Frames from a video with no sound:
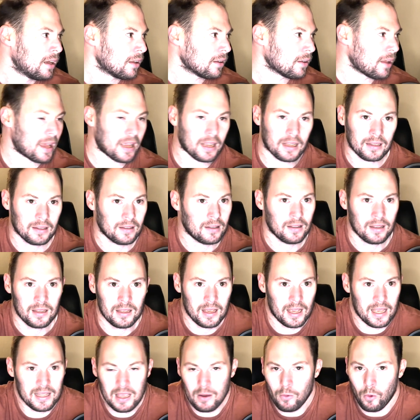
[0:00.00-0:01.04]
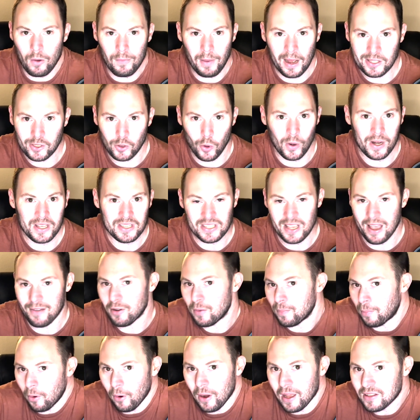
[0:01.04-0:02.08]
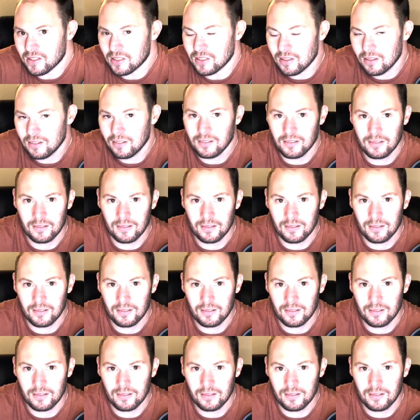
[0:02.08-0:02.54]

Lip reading: Like, and they won by 27 points.